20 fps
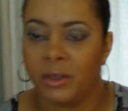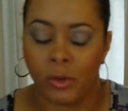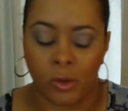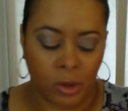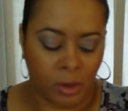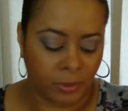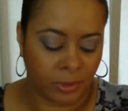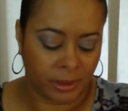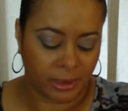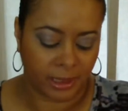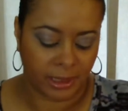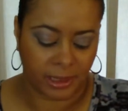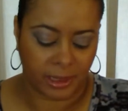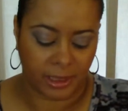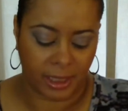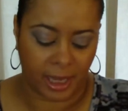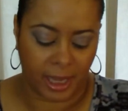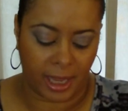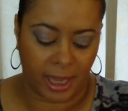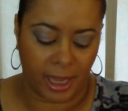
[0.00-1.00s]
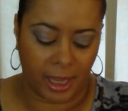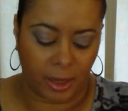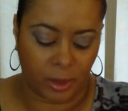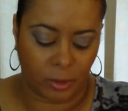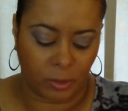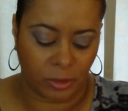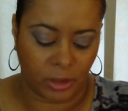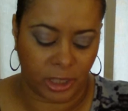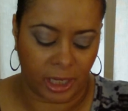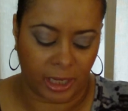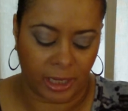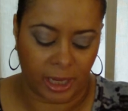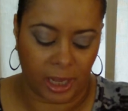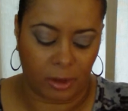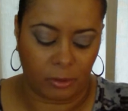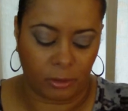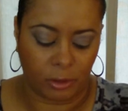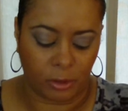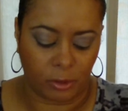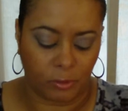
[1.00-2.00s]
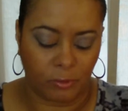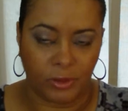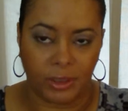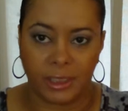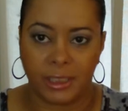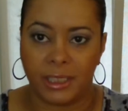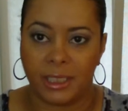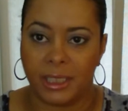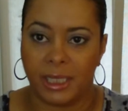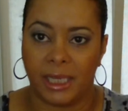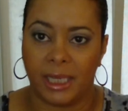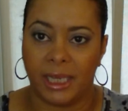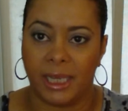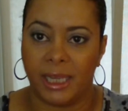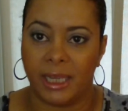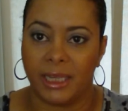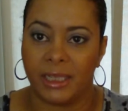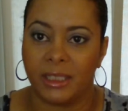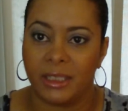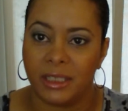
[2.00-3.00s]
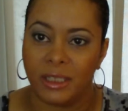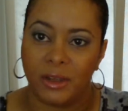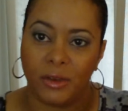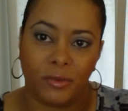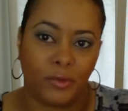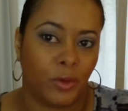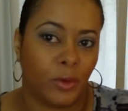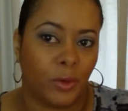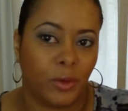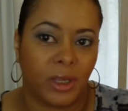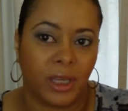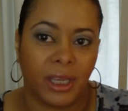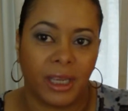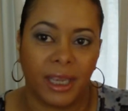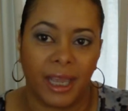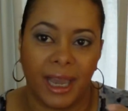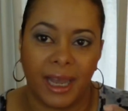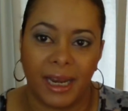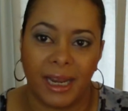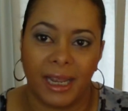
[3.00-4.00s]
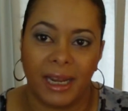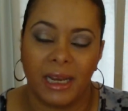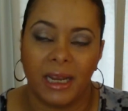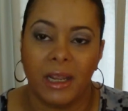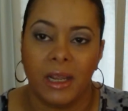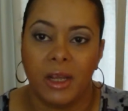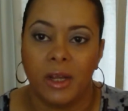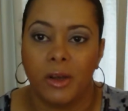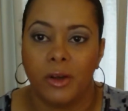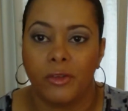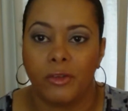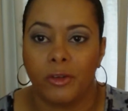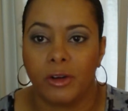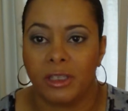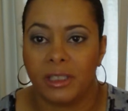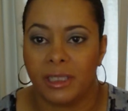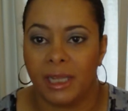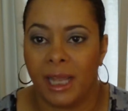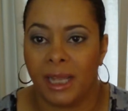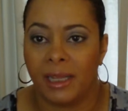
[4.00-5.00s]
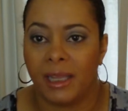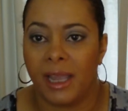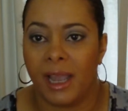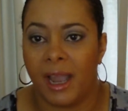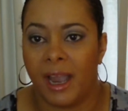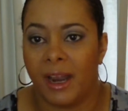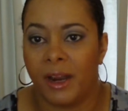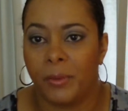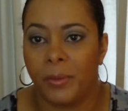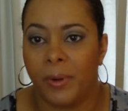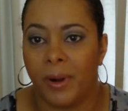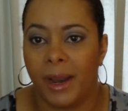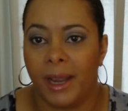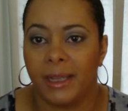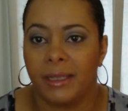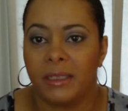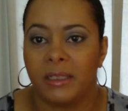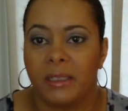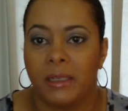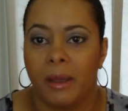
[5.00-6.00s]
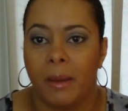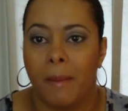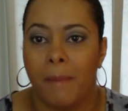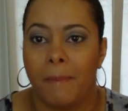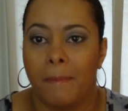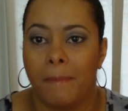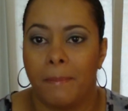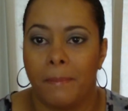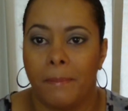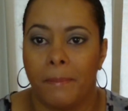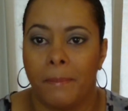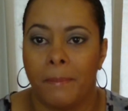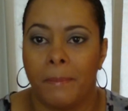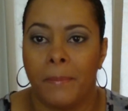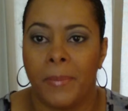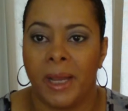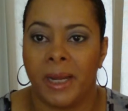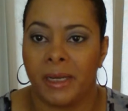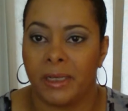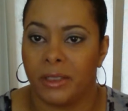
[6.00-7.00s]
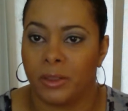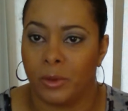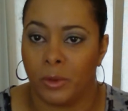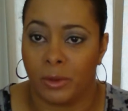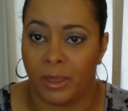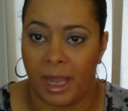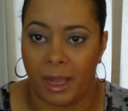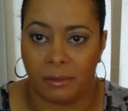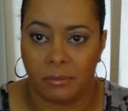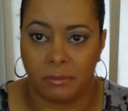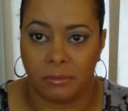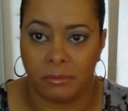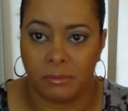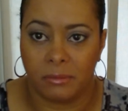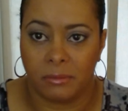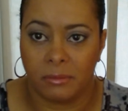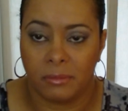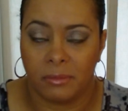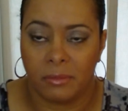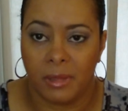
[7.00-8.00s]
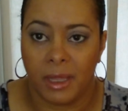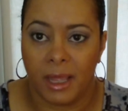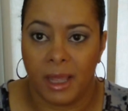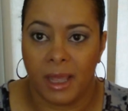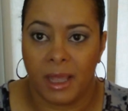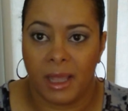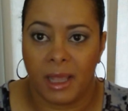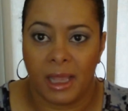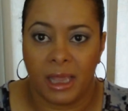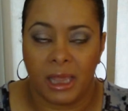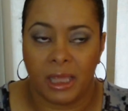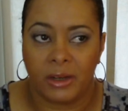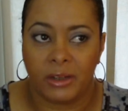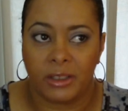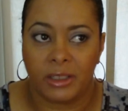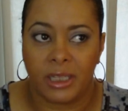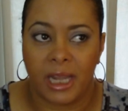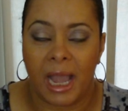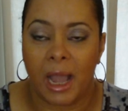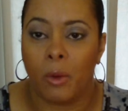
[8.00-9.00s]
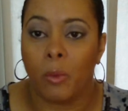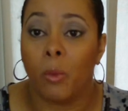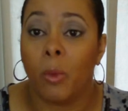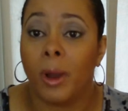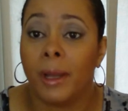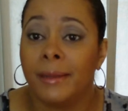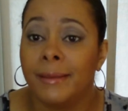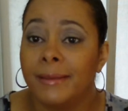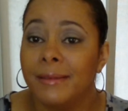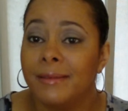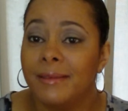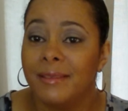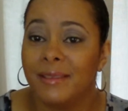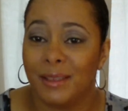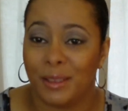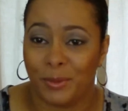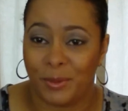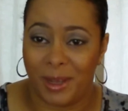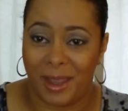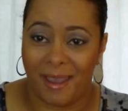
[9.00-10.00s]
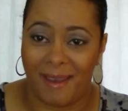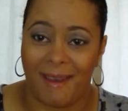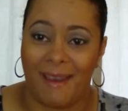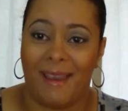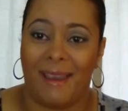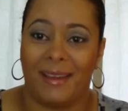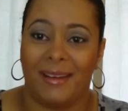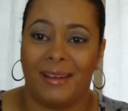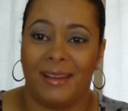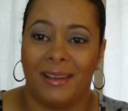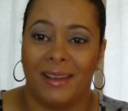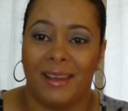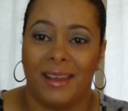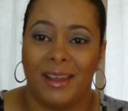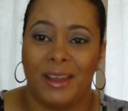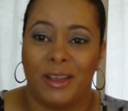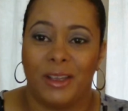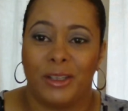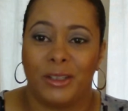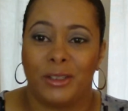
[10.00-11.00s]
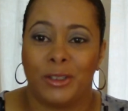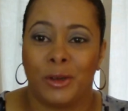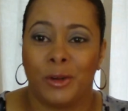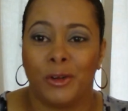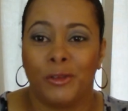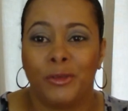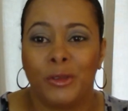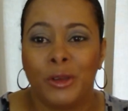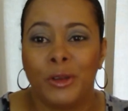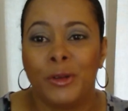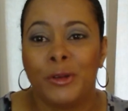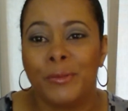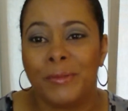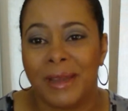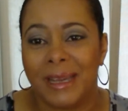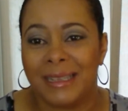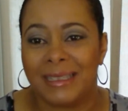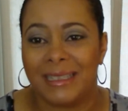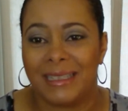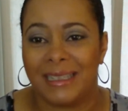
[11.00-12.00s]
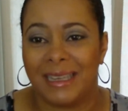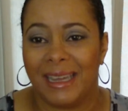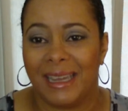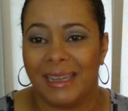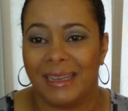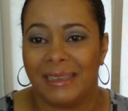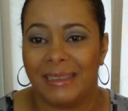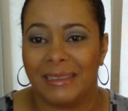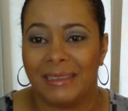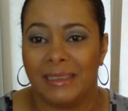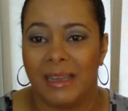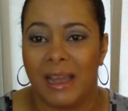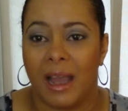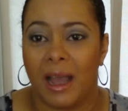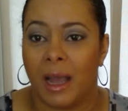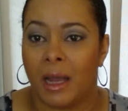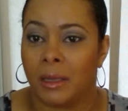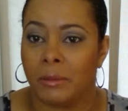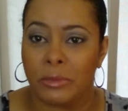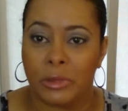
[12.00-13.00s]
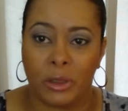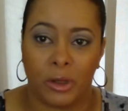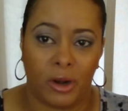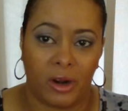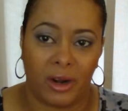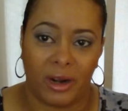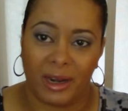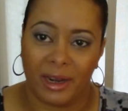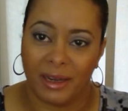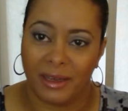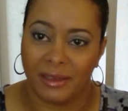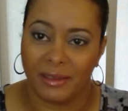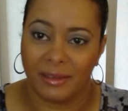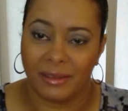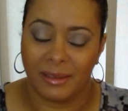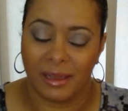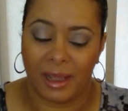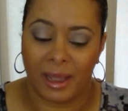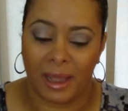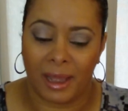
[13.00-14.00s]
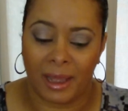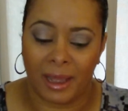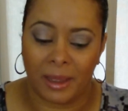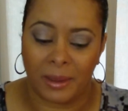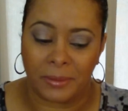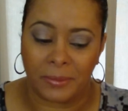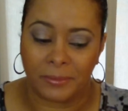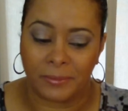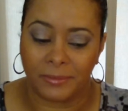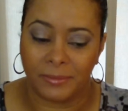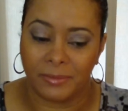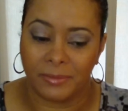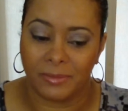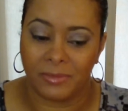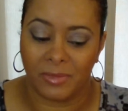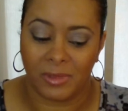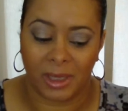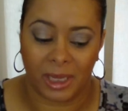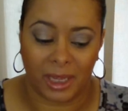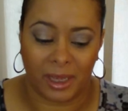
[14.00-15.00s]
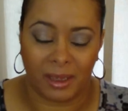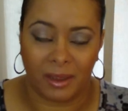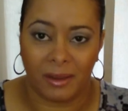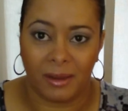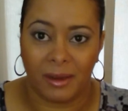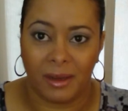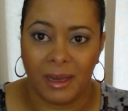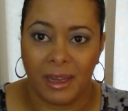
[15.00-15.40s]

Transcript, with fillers: normally say go check out QVC and see if you can get it for a slightly higher price but it's sold out. There's not one to be had. So if you missed it, I'm sorry. Um, yeah,